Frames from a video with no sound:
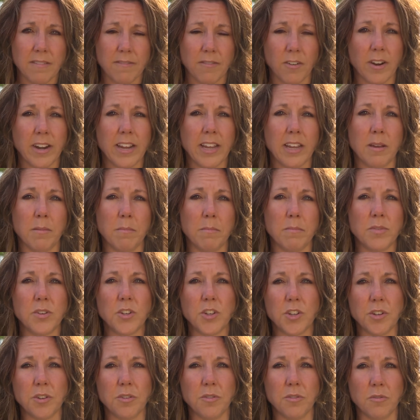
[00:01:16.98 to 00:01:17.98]
for him
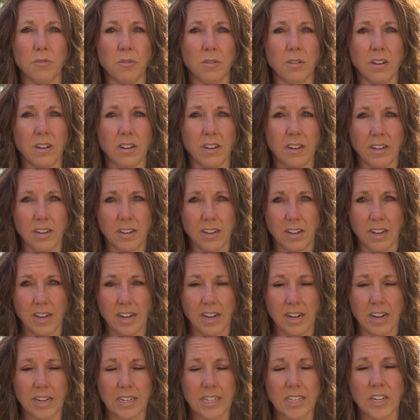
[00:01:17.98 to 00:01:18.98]
to
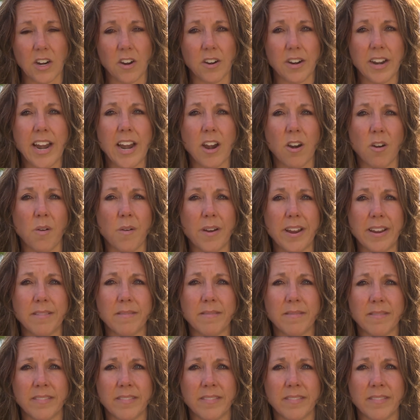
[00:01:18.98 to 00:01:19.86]
start heroin.